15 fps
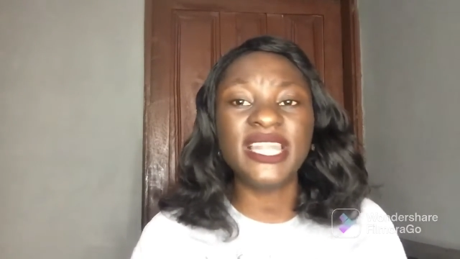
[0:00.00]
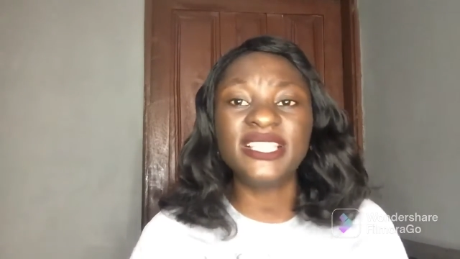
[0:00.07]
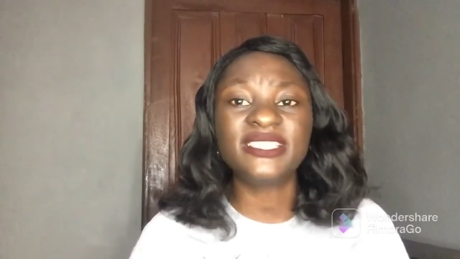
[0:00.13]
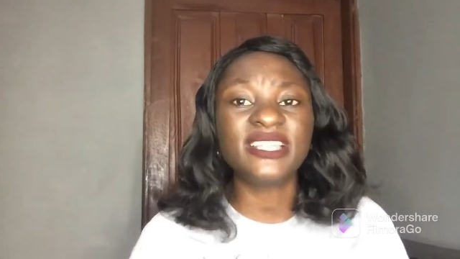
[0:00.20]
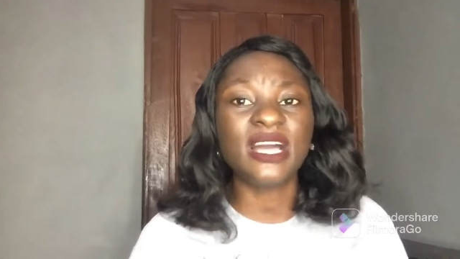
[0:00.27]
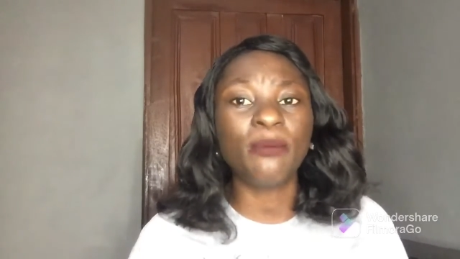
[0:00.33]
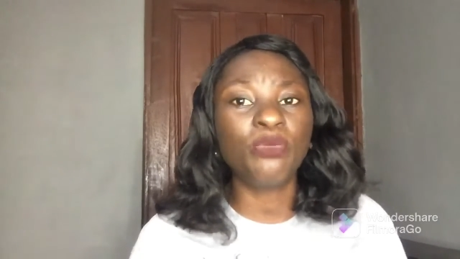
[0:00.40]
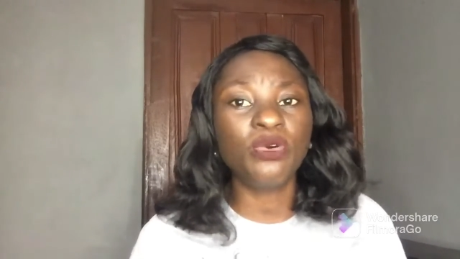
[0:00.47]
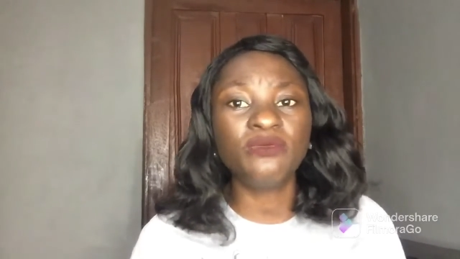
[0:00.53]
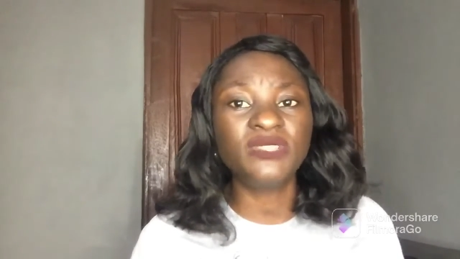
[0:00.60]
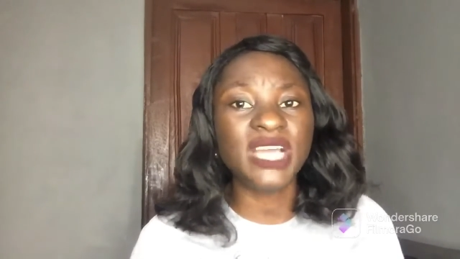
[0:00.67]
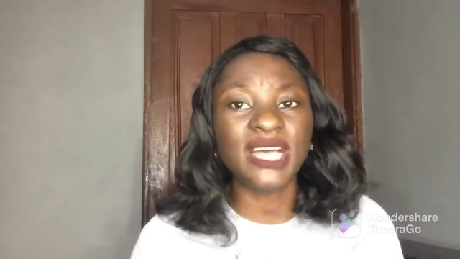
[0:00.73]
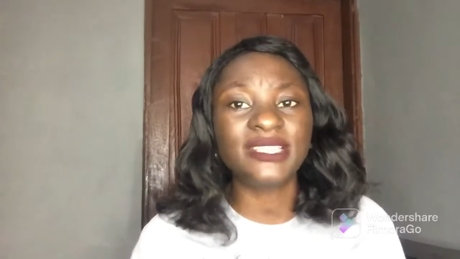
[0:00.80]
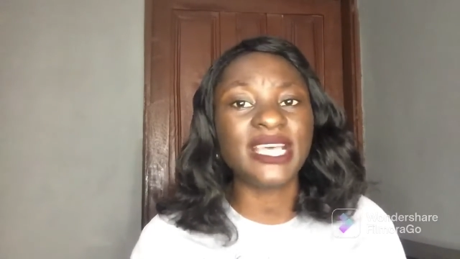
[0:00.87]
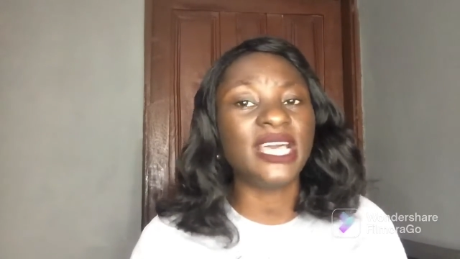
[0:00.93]
Anything
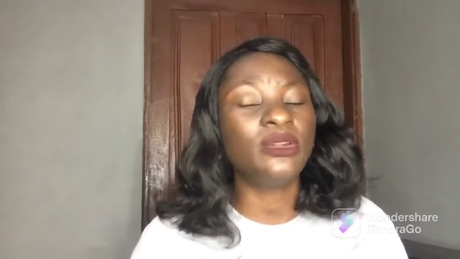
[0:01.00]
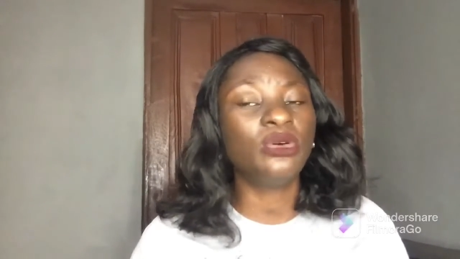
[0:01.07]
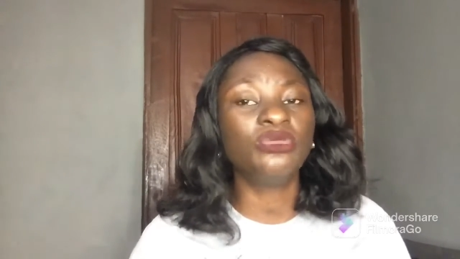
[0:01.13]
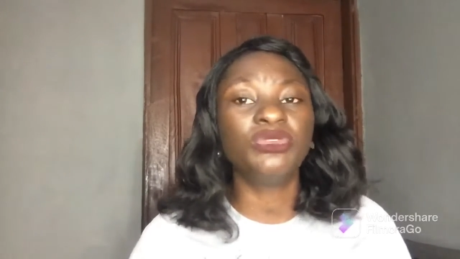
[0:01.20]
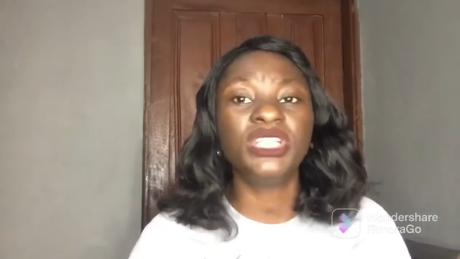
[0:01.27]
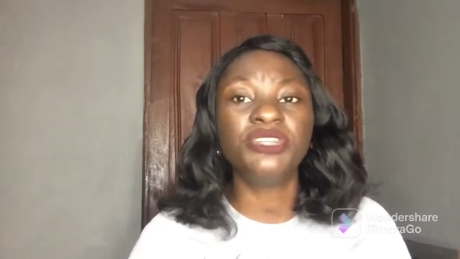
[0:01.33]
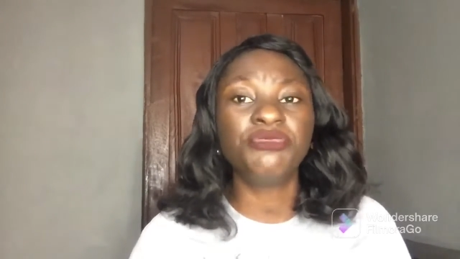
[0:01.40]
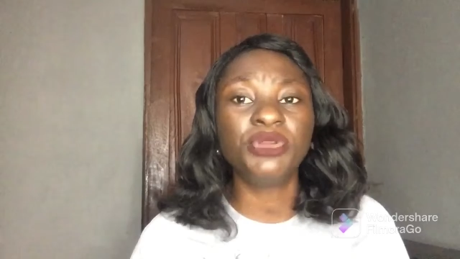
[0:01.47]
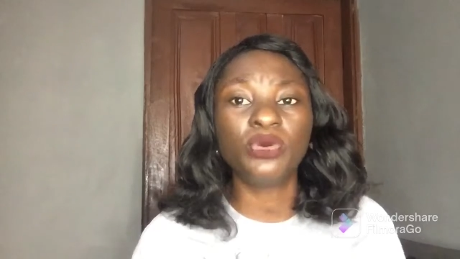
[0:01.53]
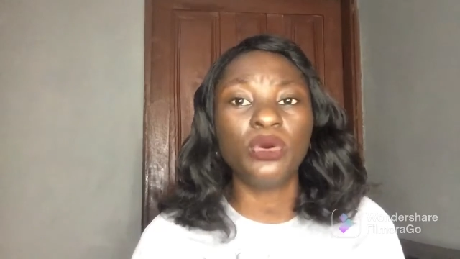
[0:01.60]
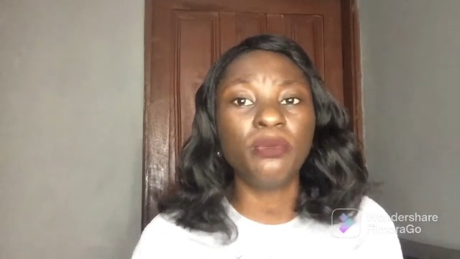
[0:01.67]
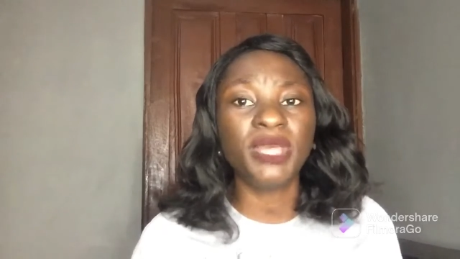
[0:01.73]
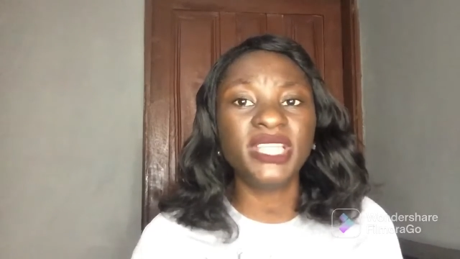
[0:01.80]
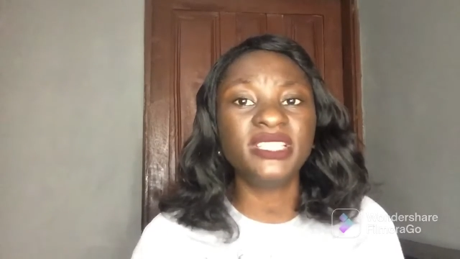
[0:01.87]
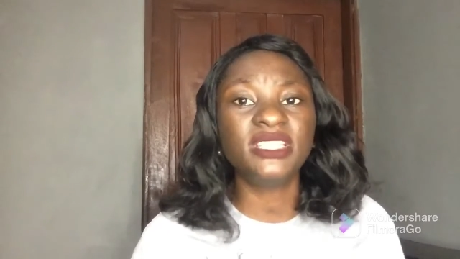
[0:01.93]
above that, I don't really
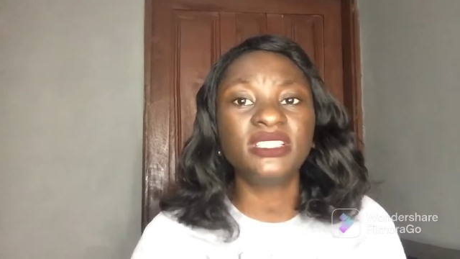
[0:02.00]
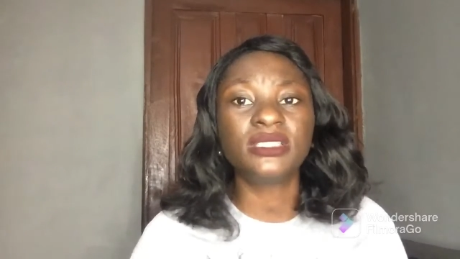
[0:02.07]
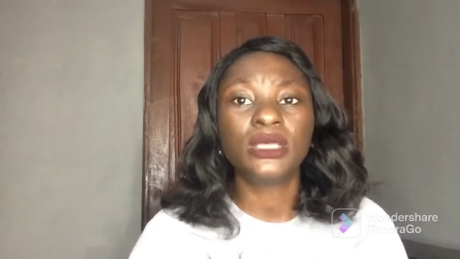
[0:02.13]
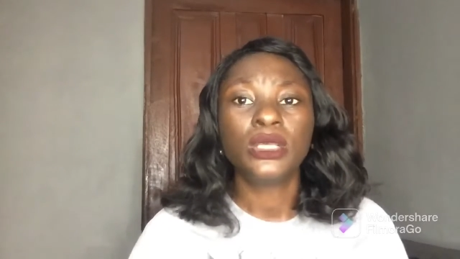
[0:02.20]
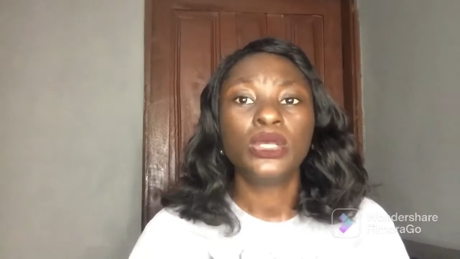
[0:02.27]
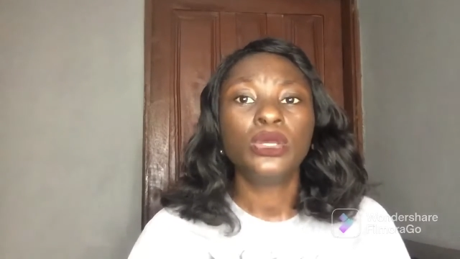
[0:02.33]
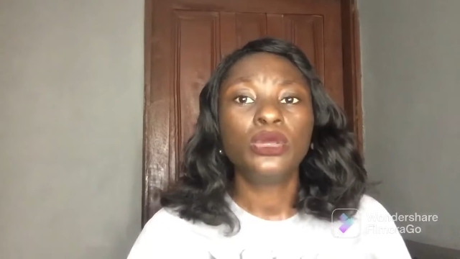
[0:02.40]
recommend it